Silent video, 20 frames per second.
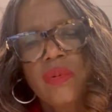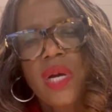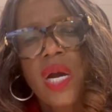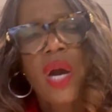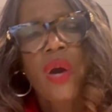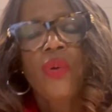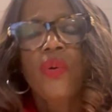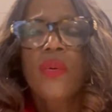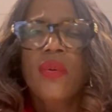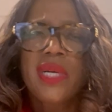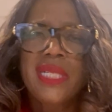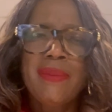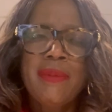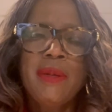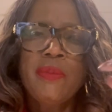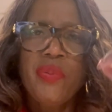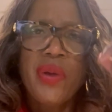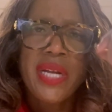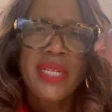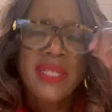Oh, let me
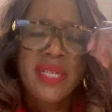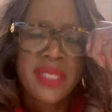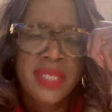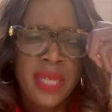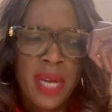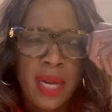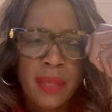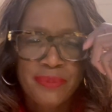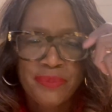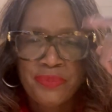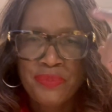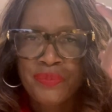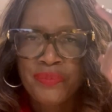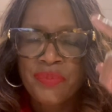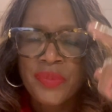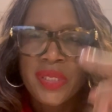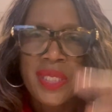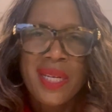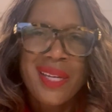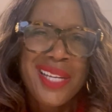bring this up.
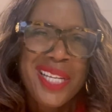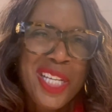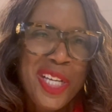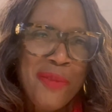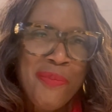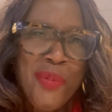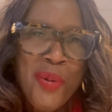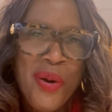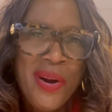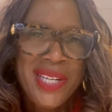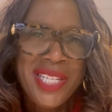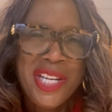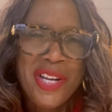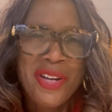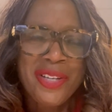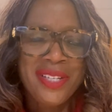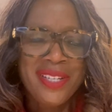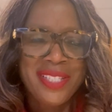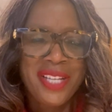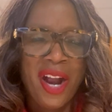Good point here
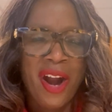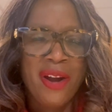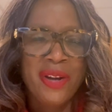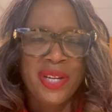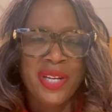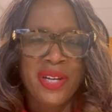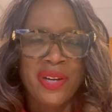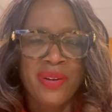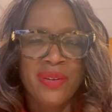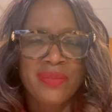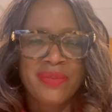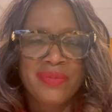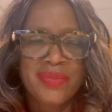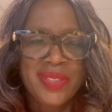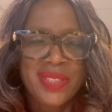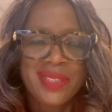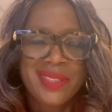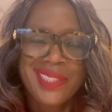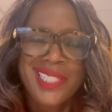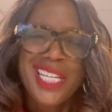in this article.
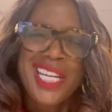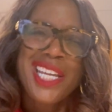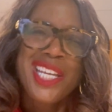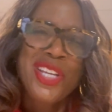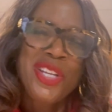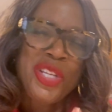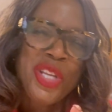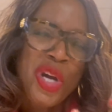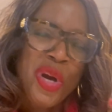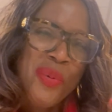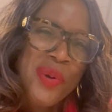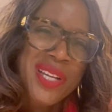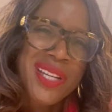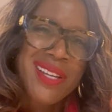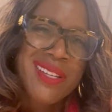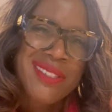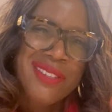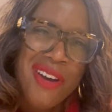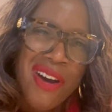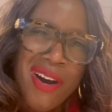You know what
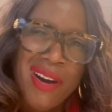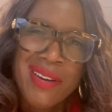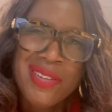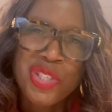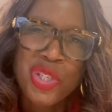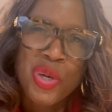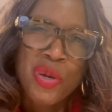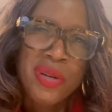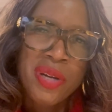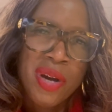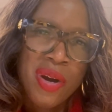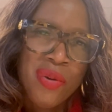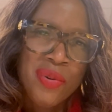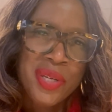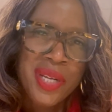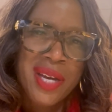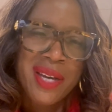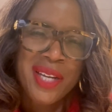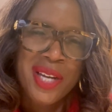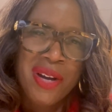has also gone
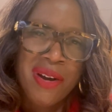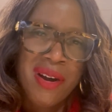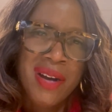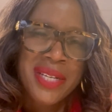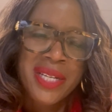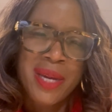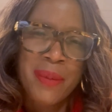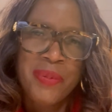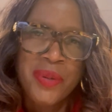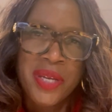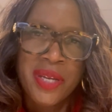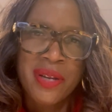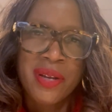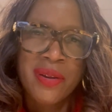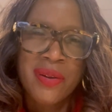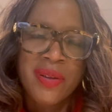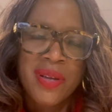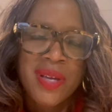up here?